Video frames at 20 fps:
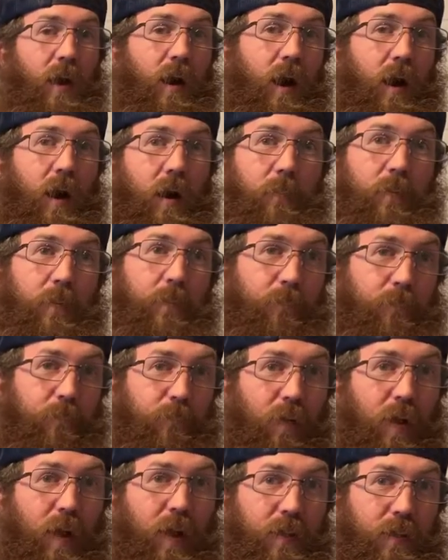It
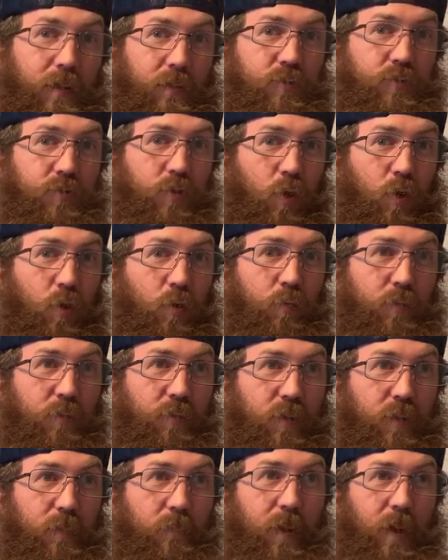probably sold
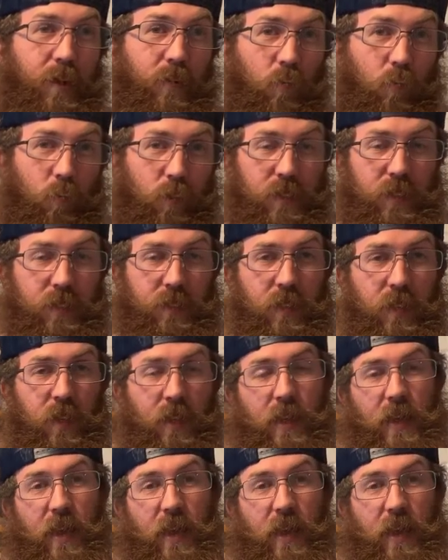within about a week,